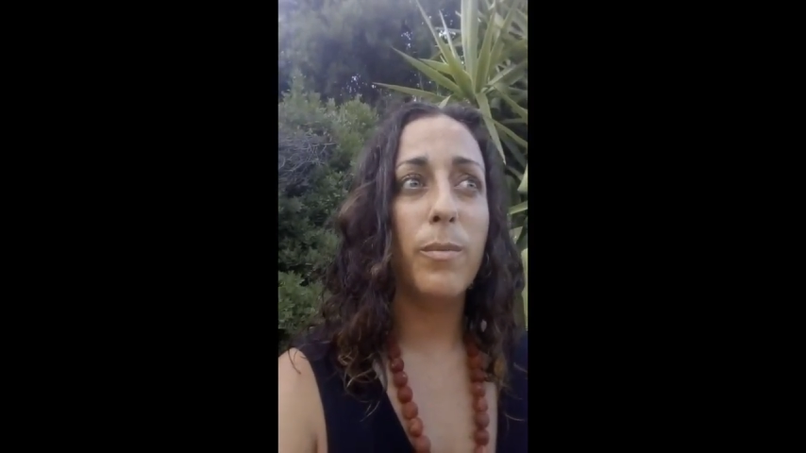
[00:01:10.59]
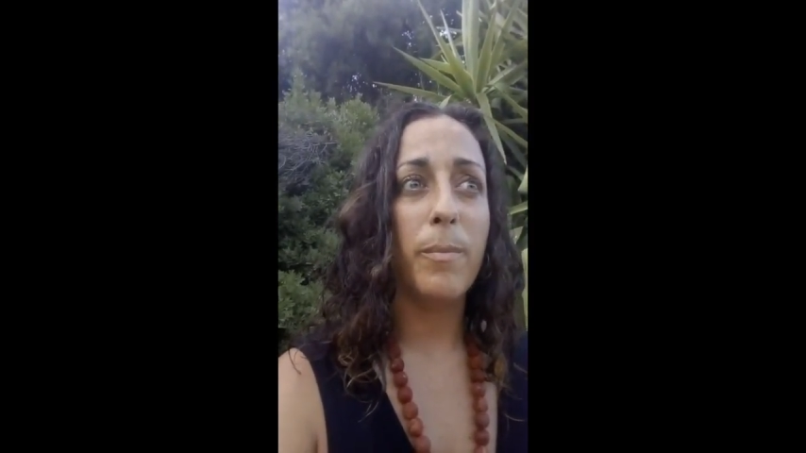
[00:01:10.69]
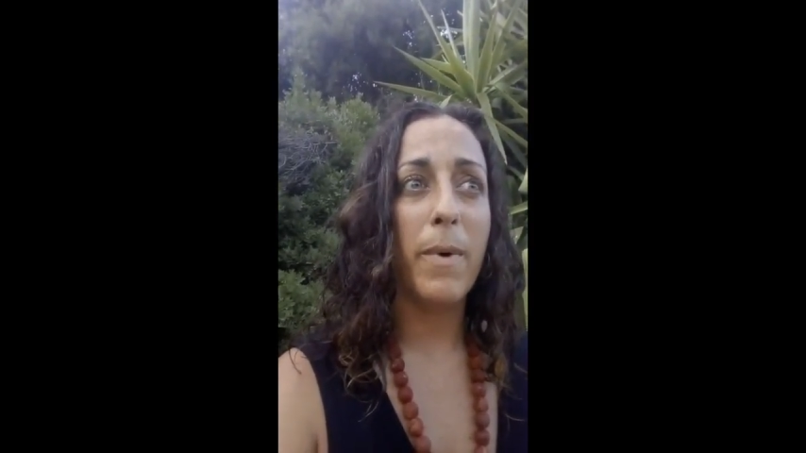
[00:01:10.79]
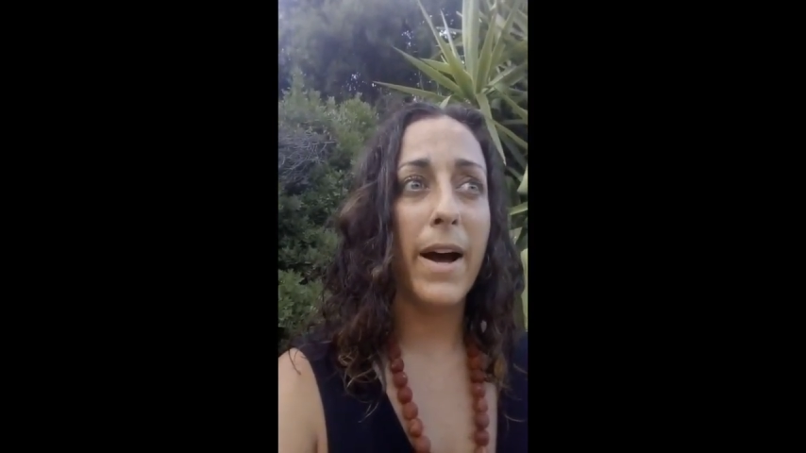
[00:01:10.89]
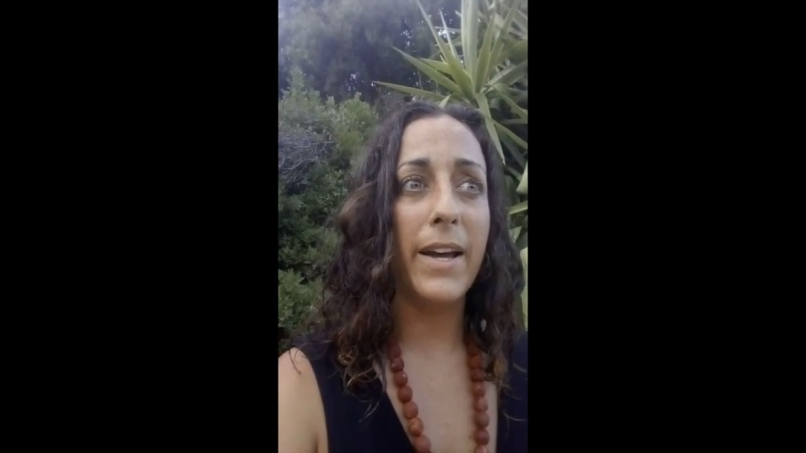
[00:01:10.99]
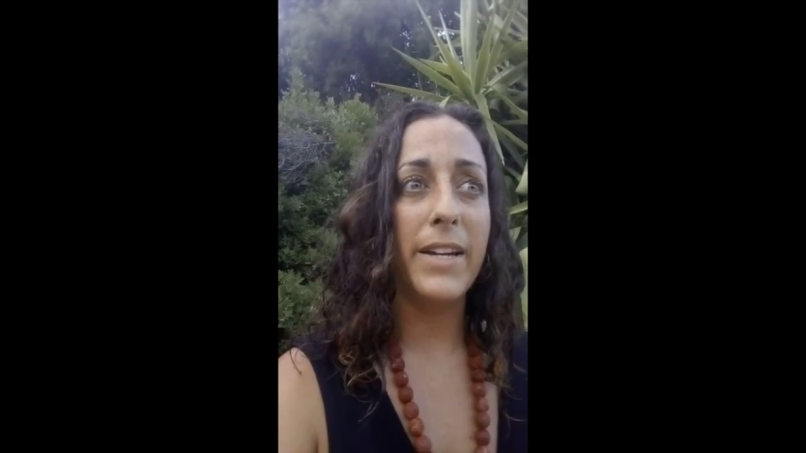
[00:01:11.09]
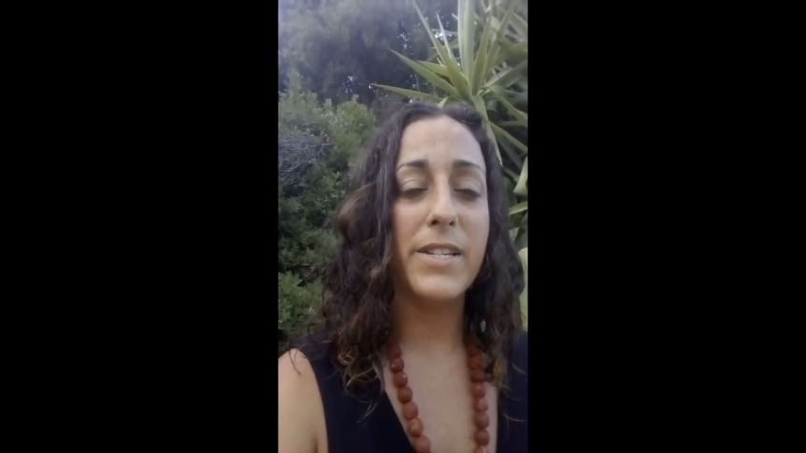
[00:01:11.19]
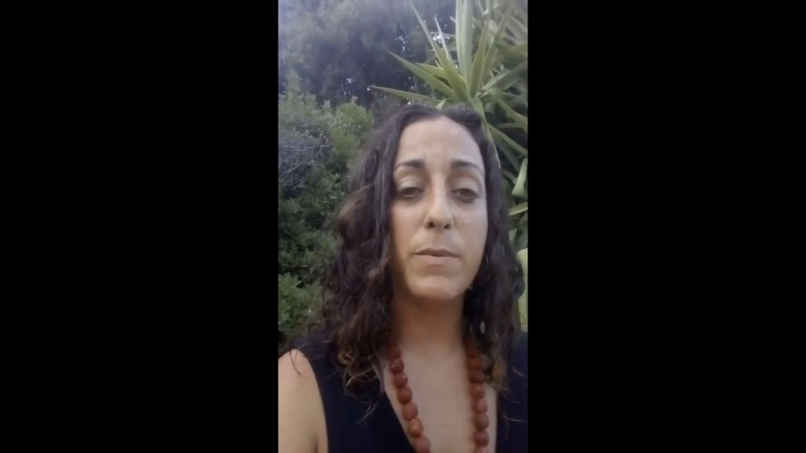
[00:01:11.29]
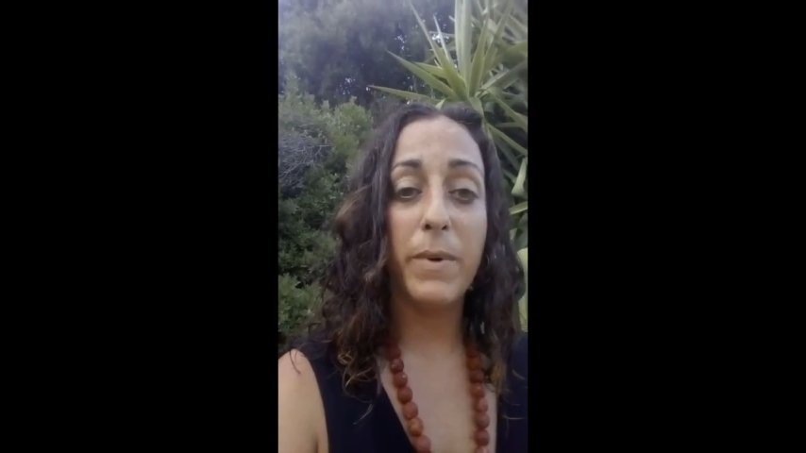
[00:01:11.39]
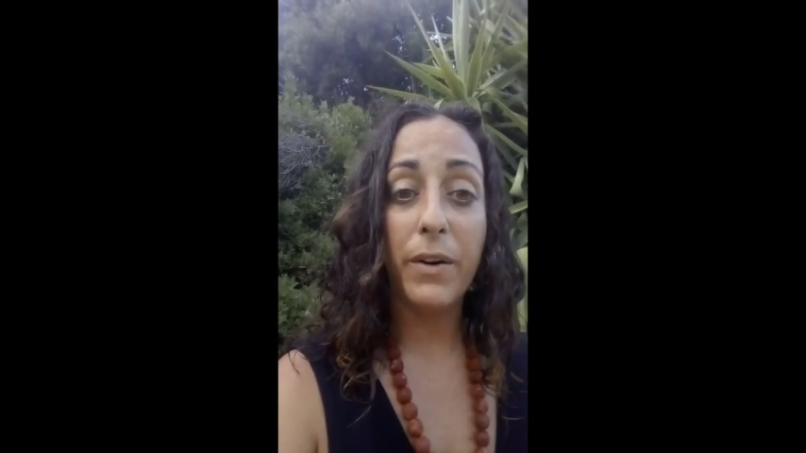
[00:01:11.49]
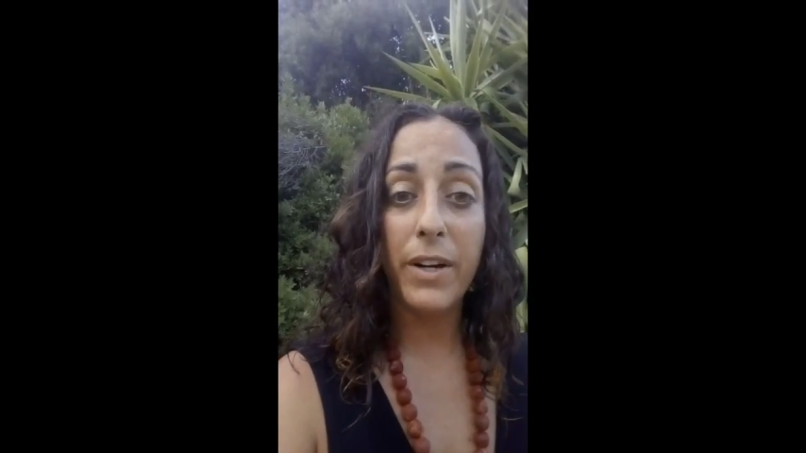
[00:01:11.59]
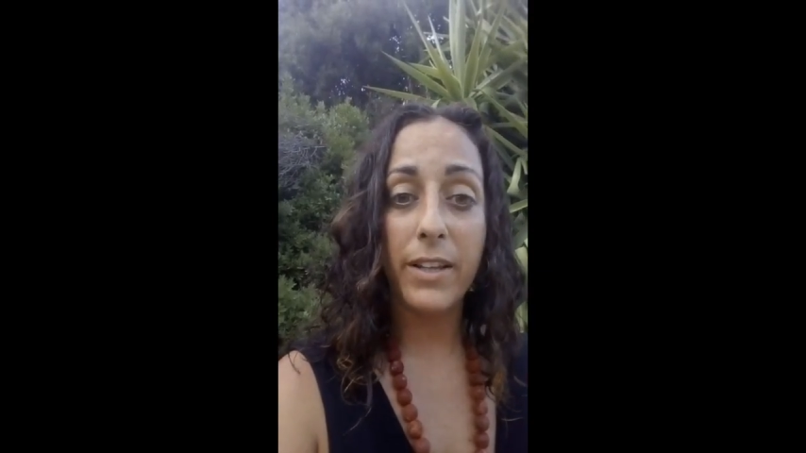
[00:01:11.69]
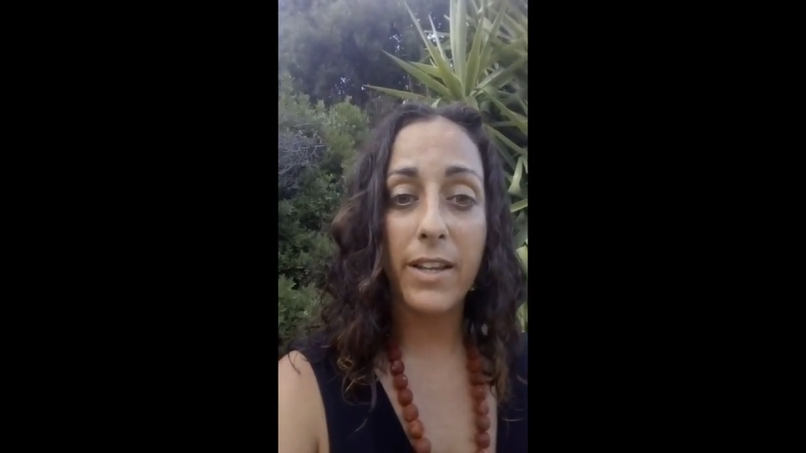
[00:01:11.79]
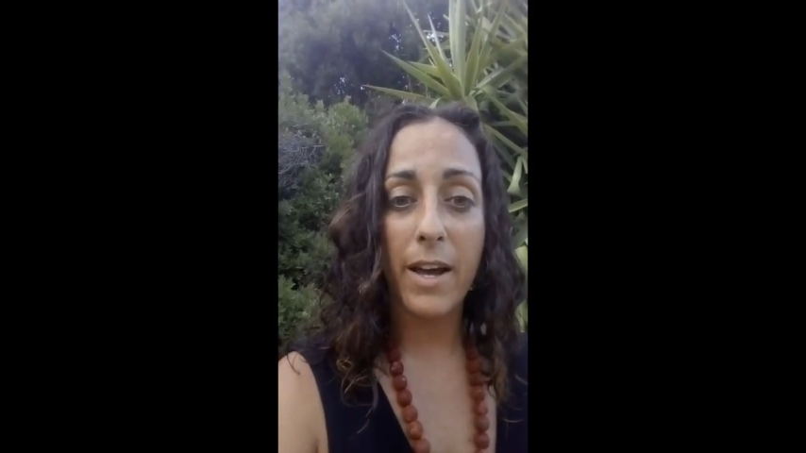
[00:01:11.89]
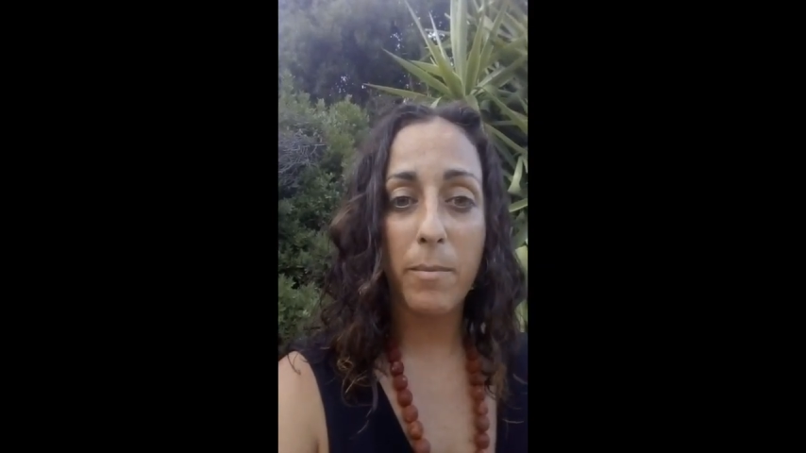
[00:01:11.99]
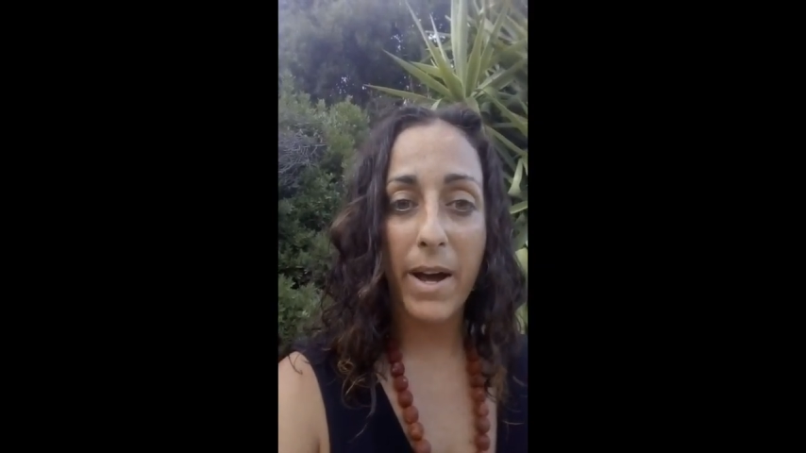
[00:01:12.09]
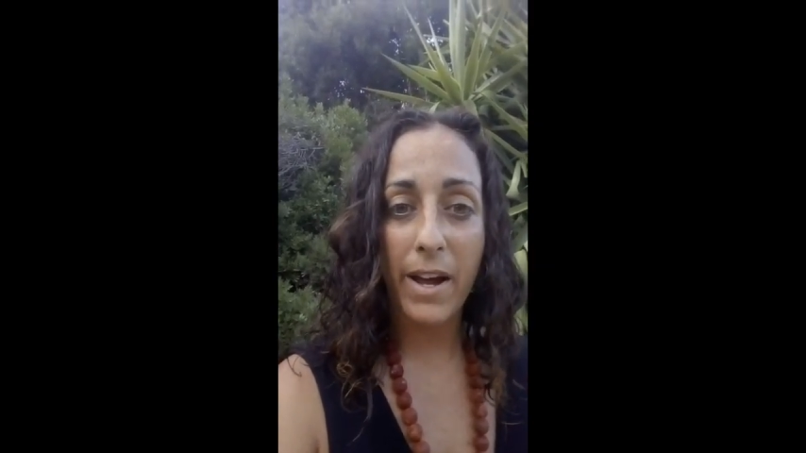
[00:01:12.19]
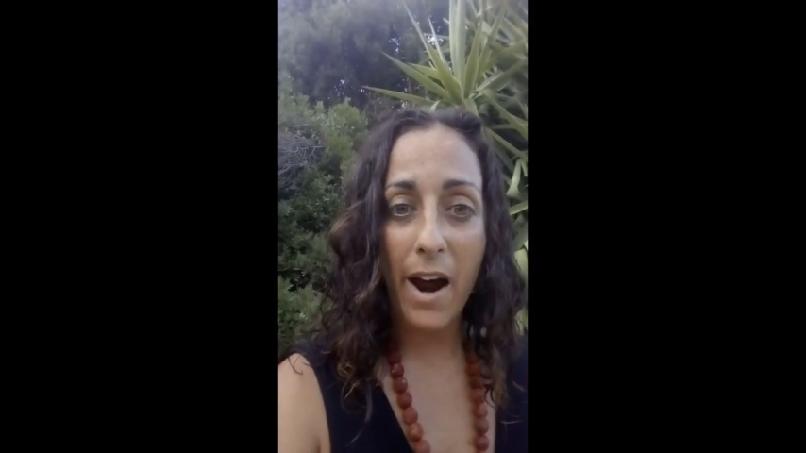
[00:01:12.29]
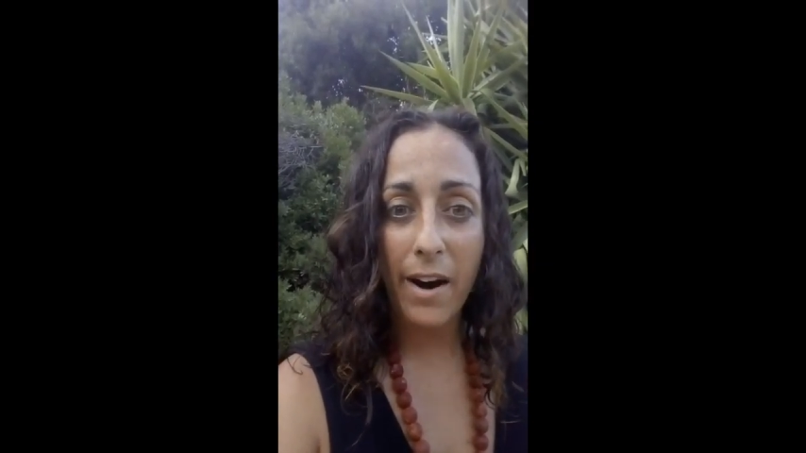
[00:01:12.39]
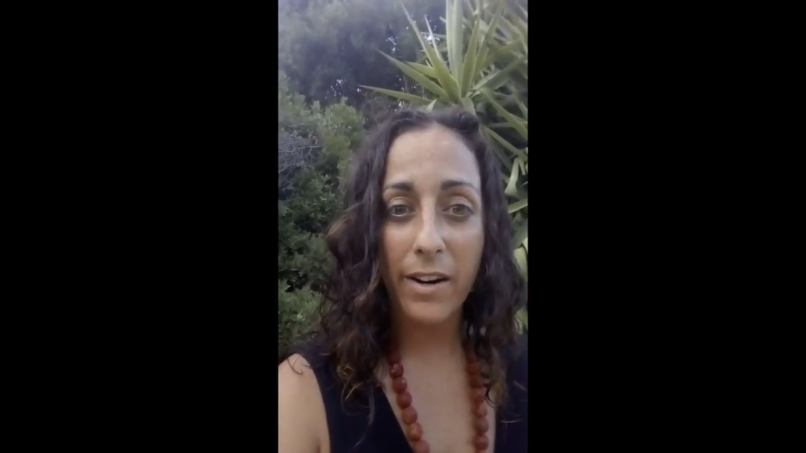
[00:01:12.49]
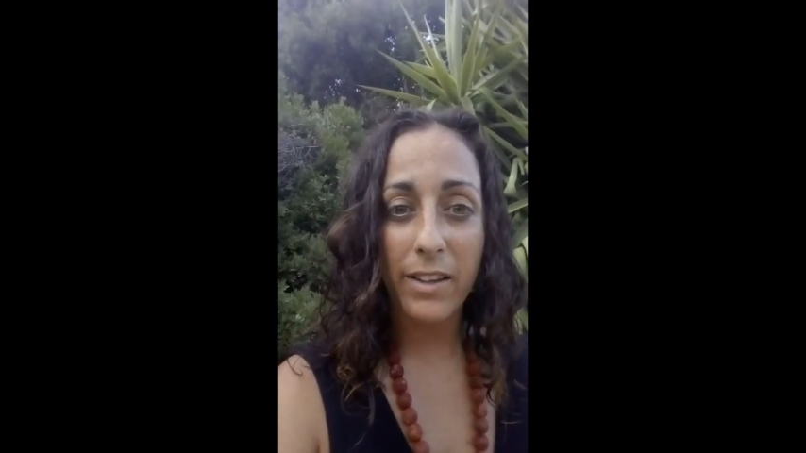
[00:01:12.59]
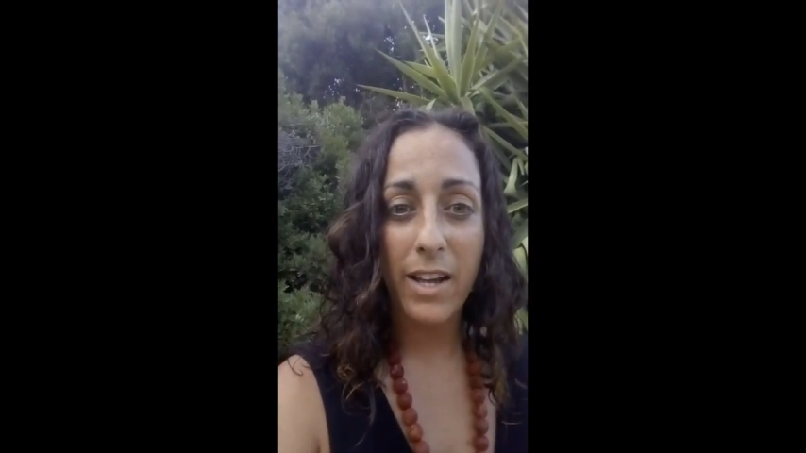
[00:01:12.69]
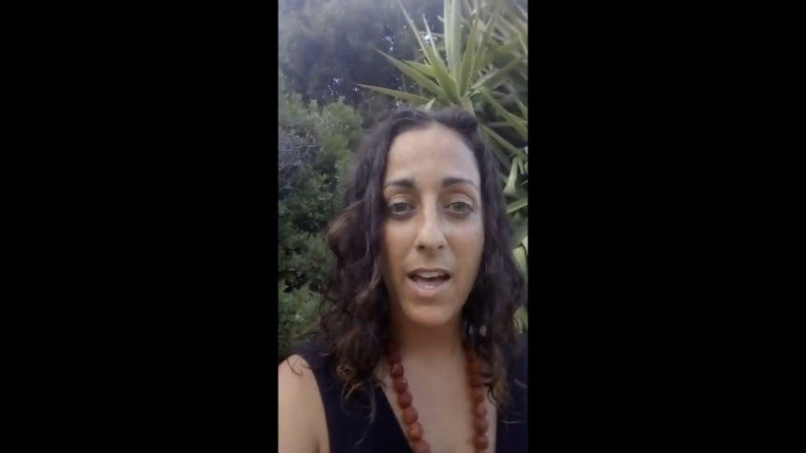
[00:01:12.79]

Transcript: my spirit and my heart,